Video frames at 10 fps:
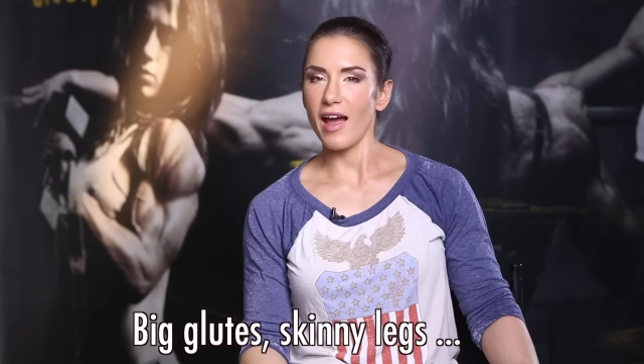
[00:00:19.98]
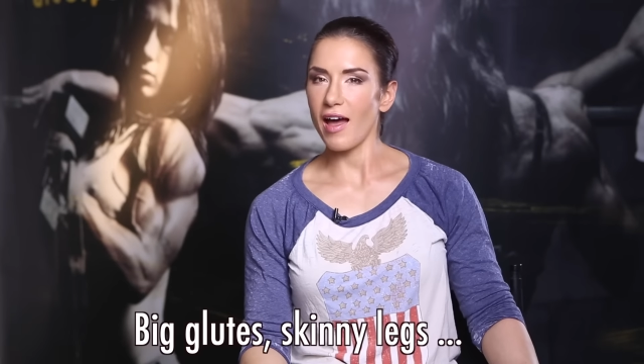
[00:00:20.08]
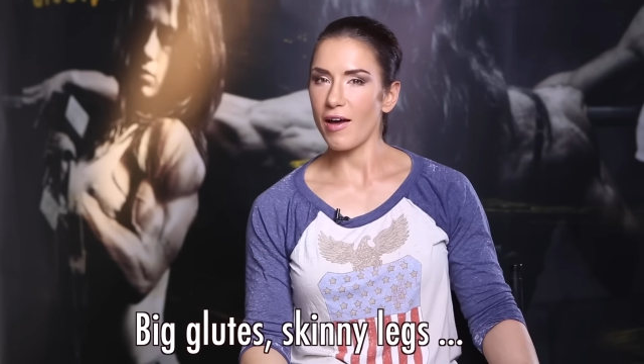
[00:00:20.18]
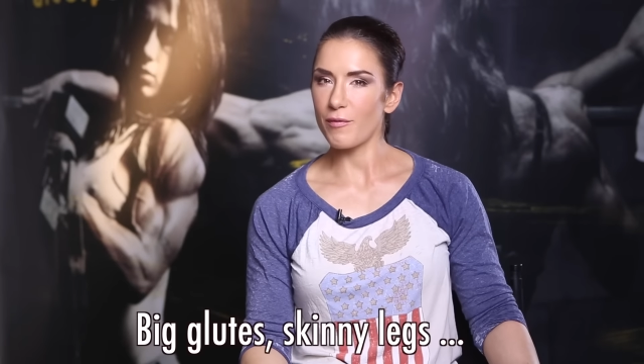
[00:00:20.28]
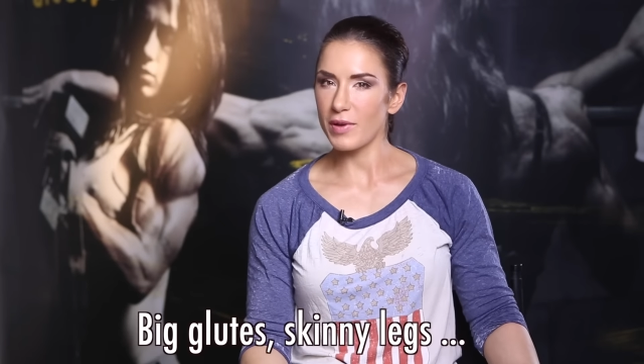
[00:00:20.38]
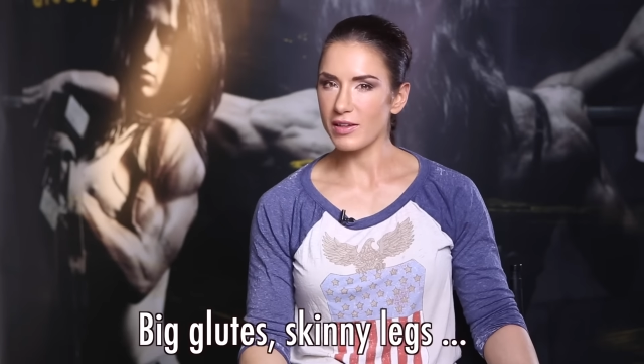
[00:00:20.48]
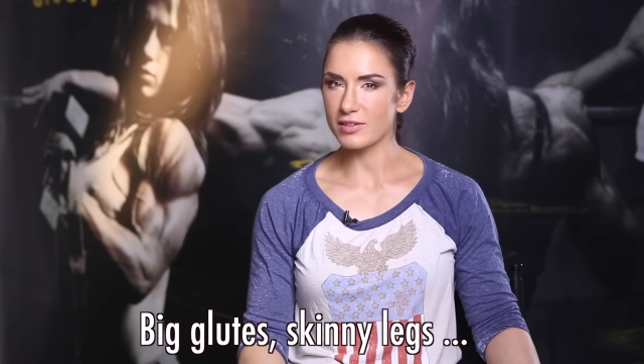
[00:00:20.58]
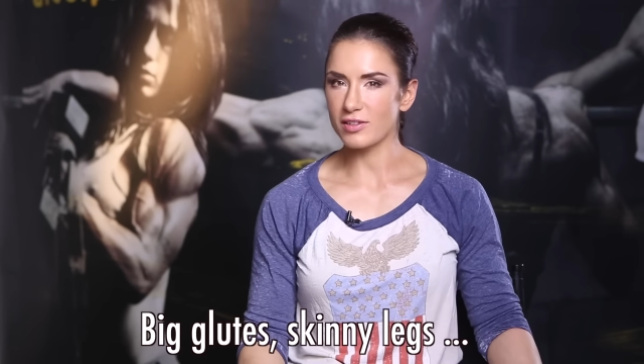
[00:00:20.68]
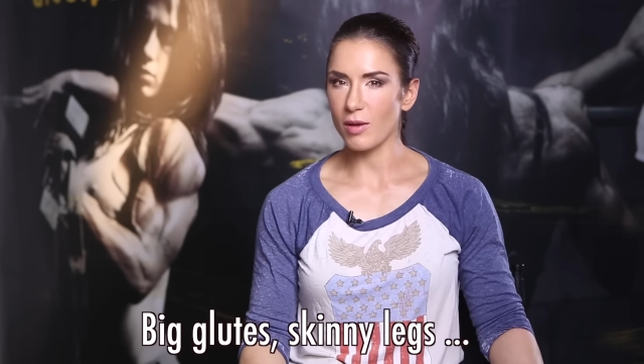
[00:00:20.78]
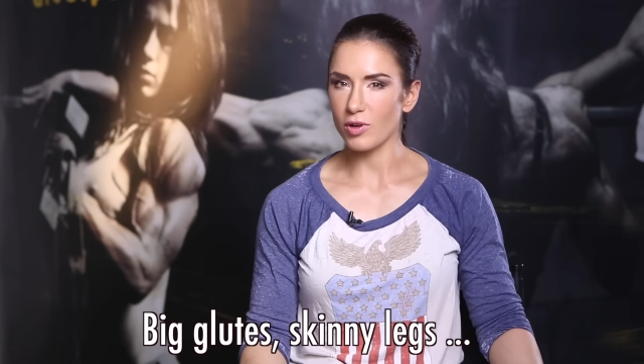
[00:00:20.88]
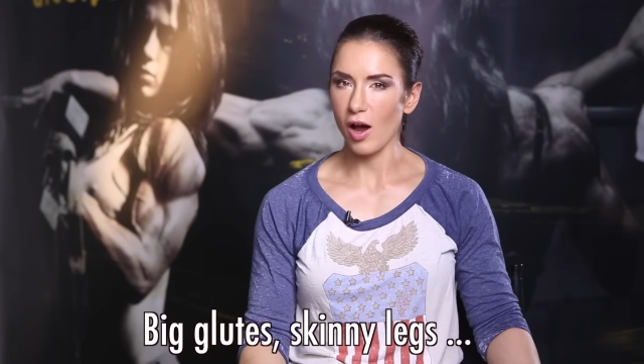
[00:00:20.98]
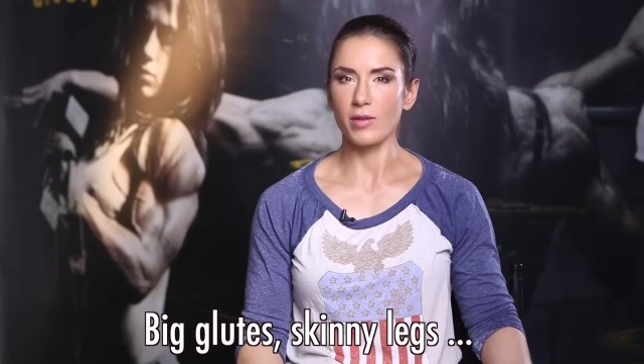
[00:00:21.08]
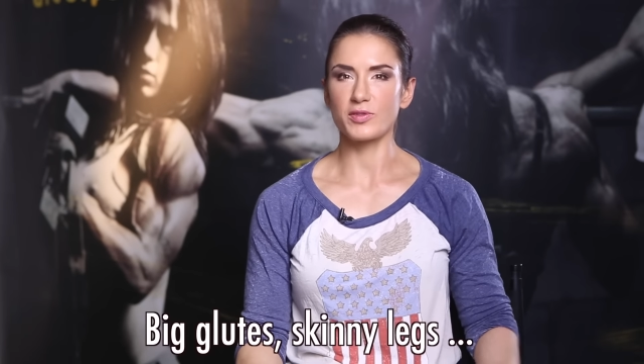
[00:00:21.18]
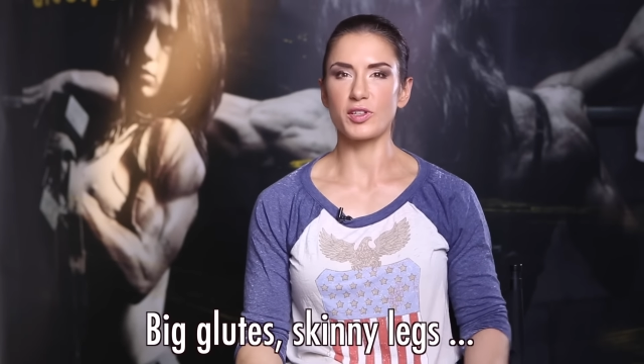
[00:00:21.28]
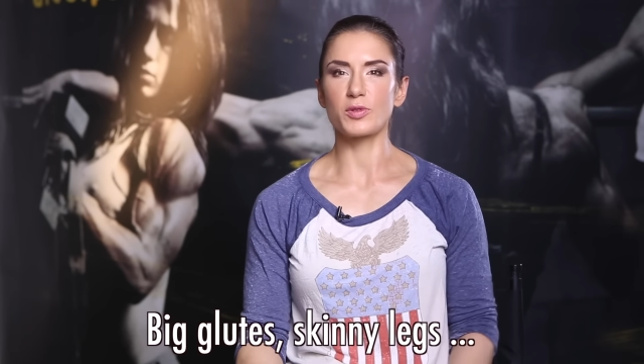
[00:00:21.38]
There have been some
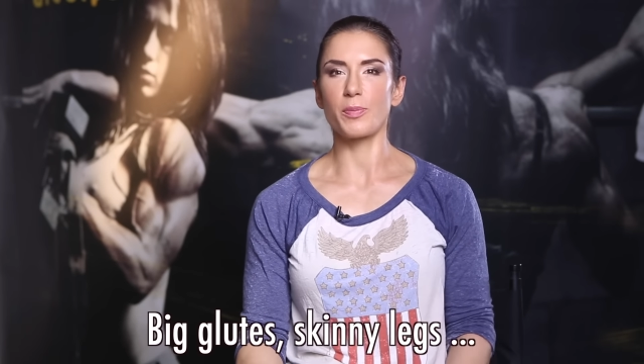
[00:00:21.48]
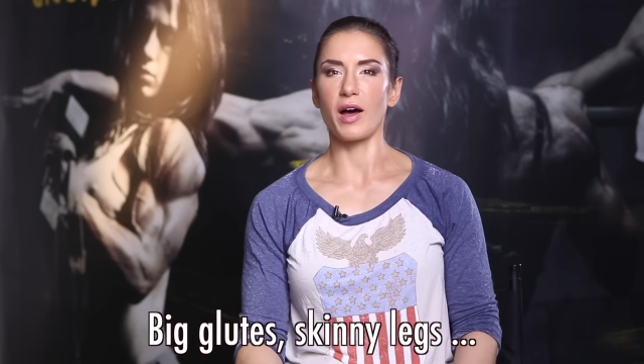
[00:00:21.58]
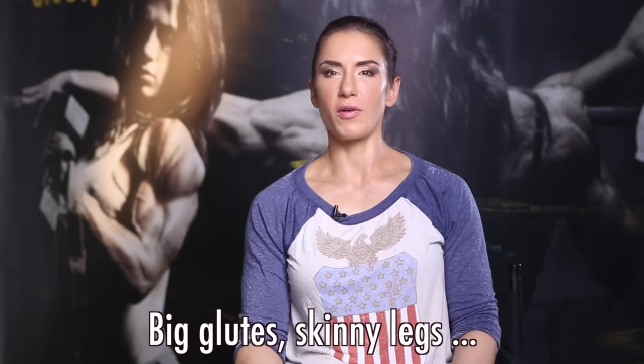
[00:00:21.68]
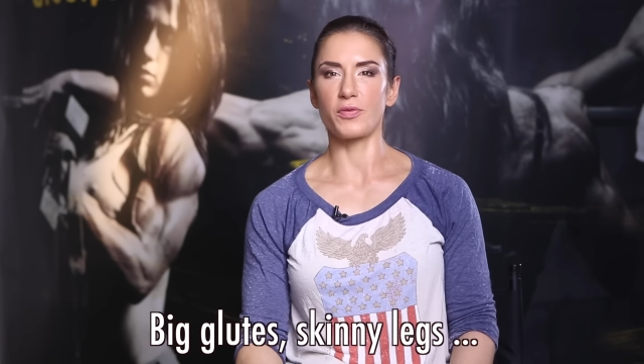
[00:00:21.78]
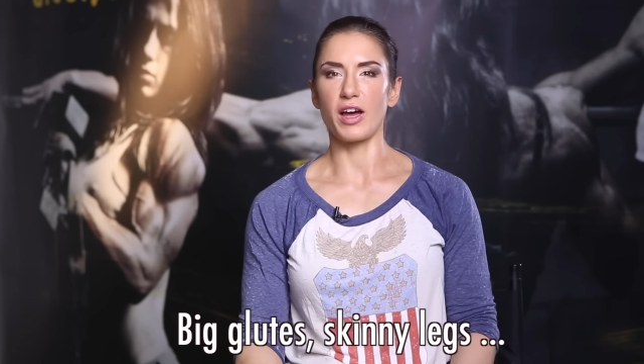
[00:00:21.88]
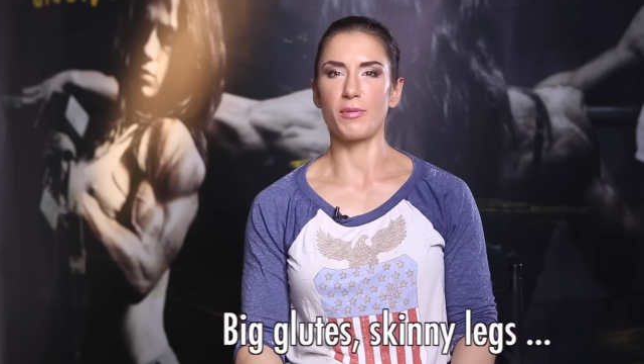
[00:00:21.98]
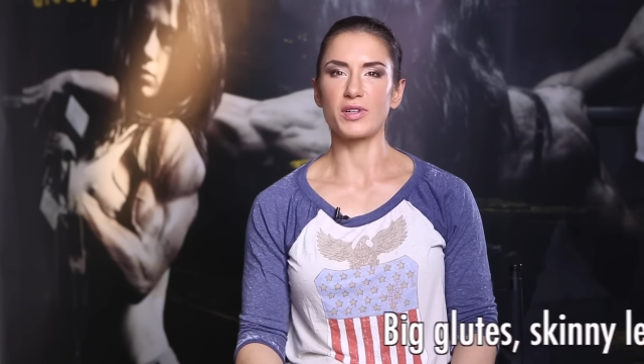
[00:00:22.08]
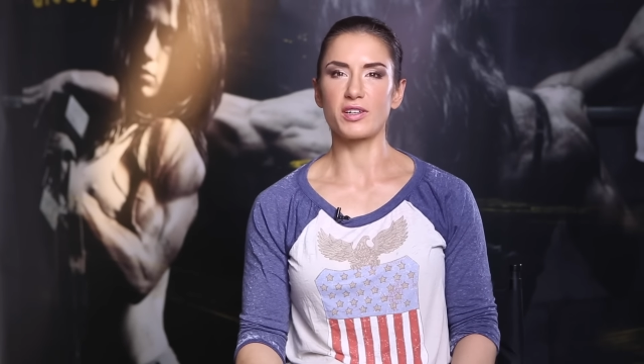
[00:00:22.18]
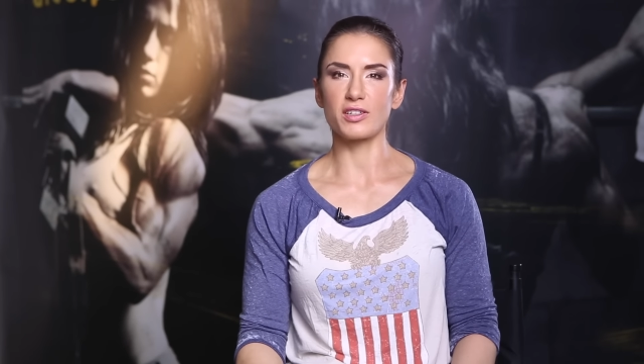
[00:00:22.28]
concept about that,